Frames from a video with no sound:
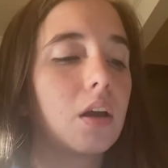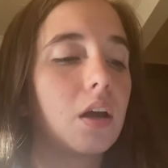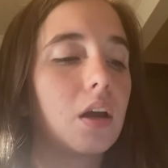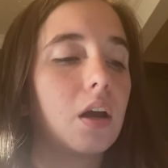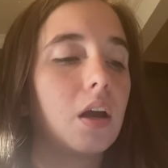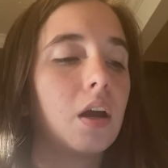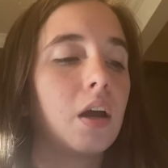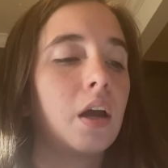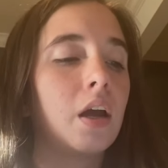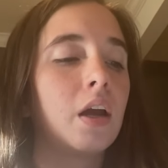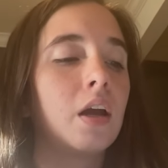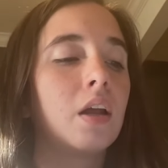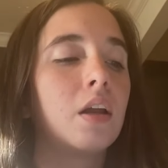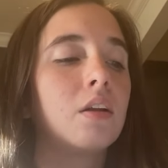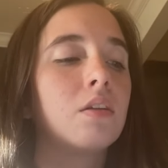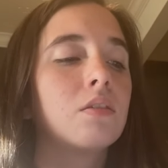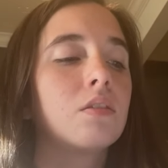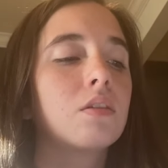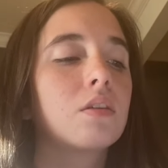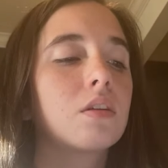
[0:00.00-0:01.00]

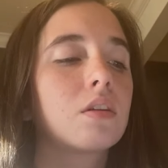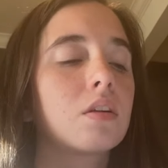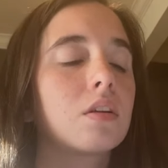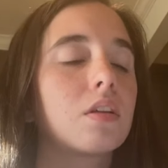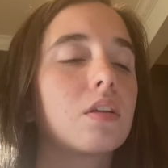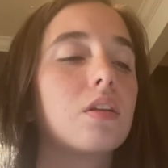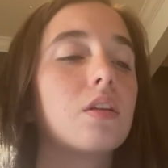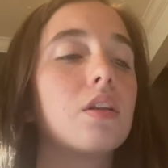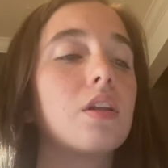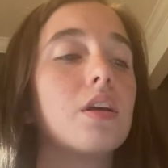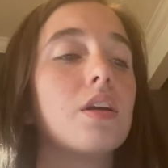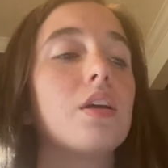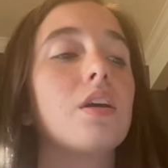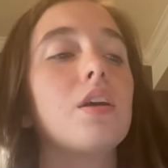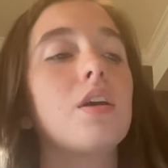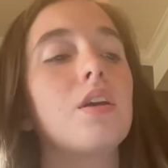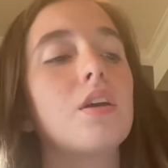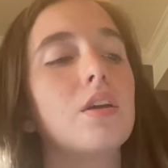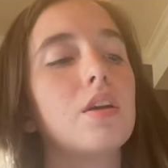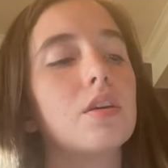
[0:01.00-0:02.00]
And
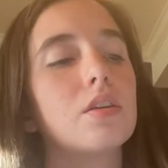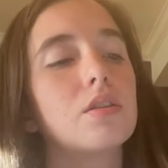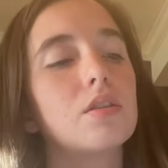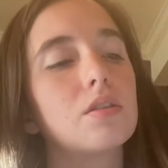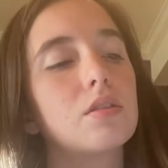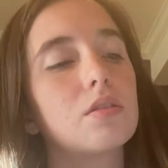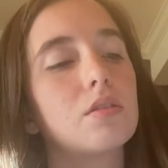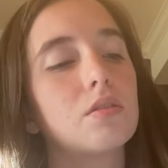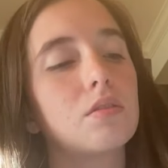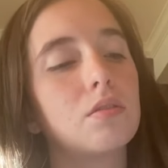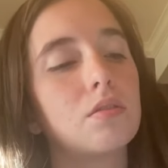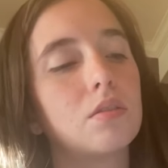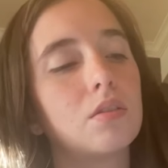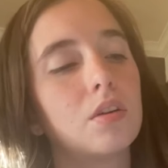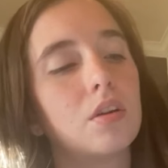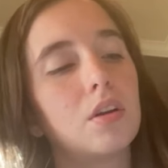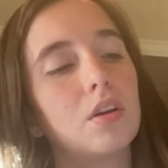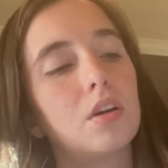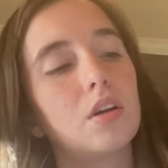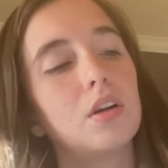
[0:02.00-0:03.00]
the
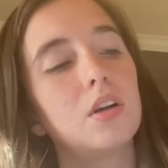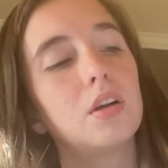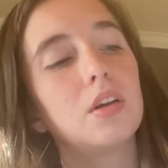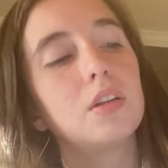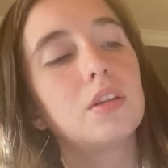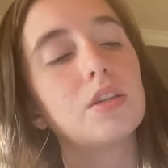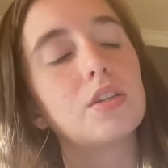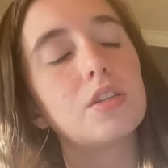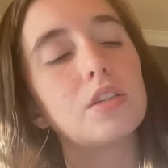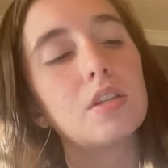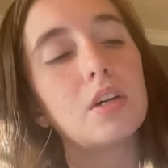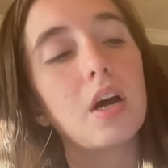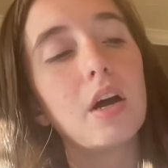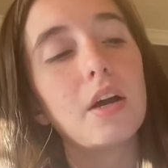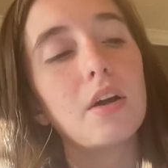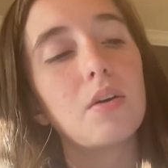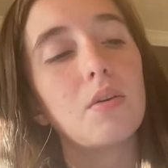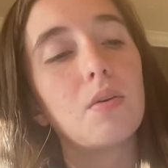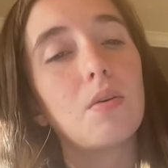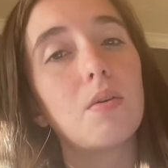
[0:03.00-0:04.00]

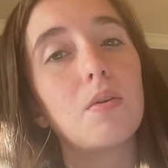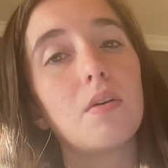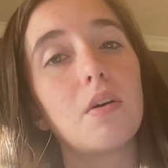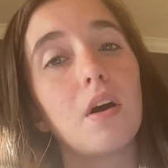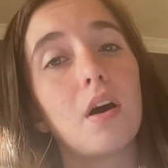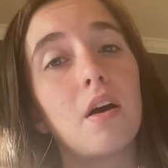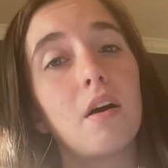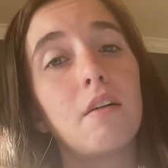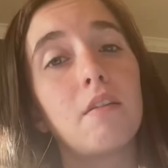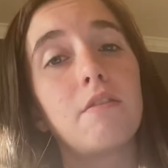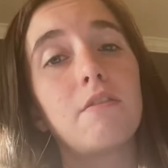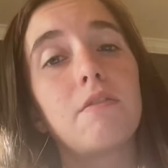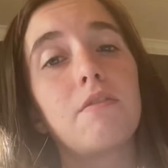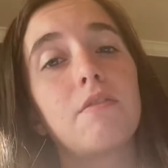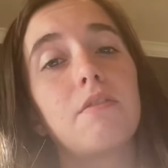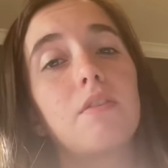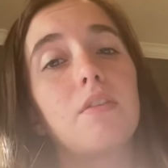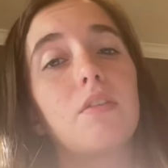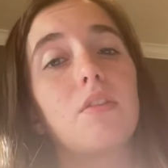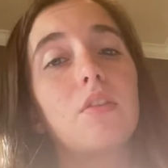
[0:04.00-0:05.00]
style of
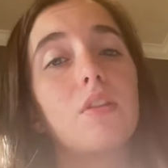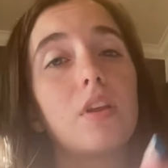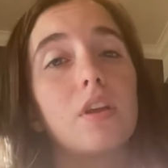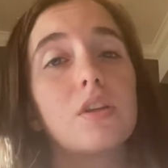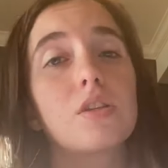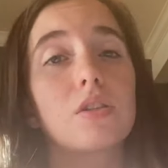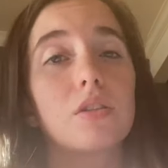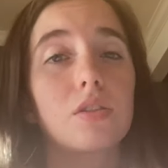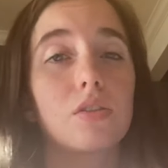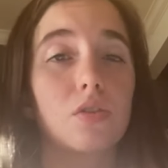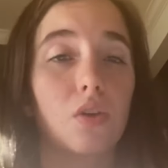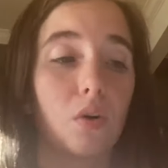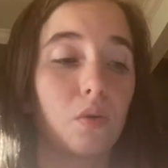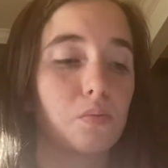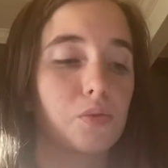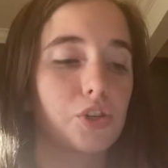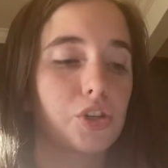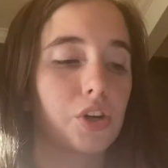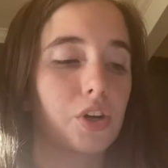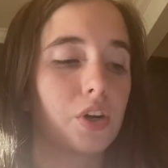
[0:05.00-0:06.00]
this
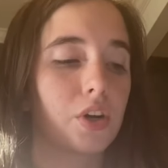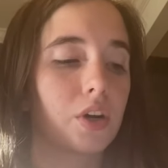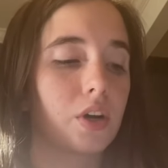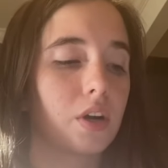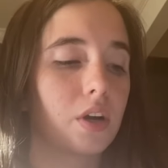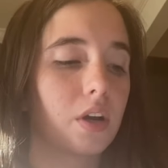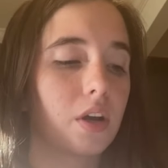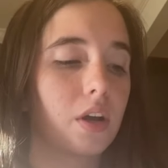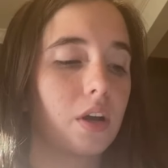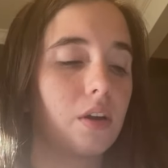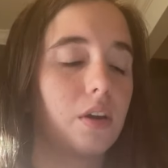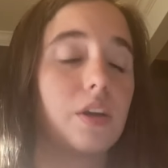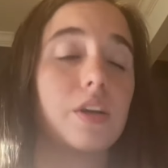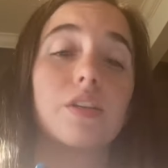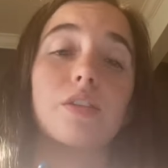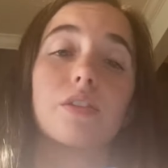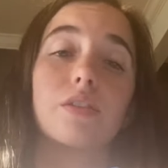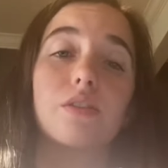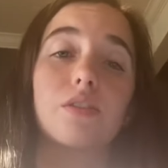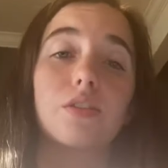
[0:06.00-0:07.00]
sculpture
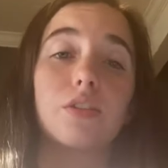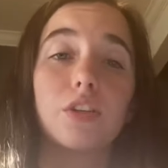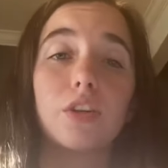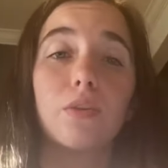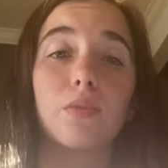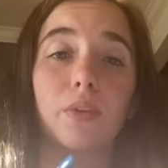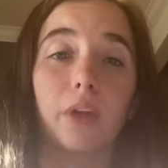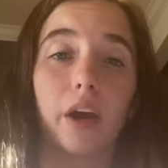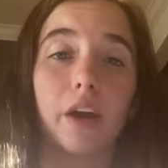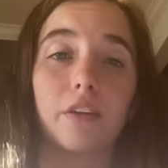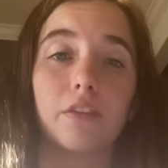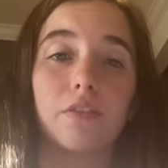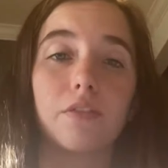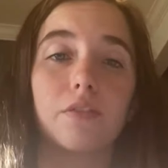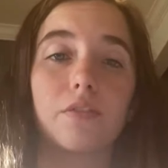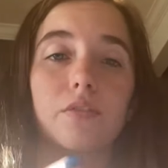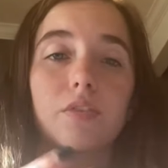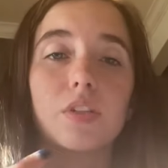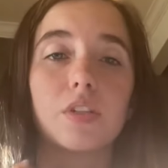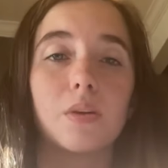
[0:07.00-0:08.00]
is still
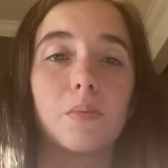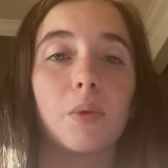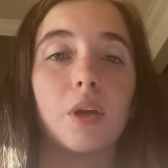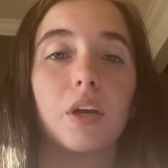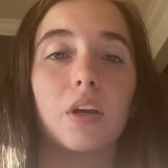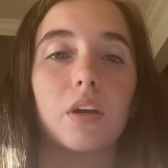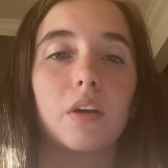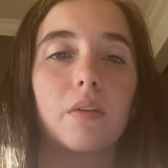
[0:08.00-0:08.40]
life to me,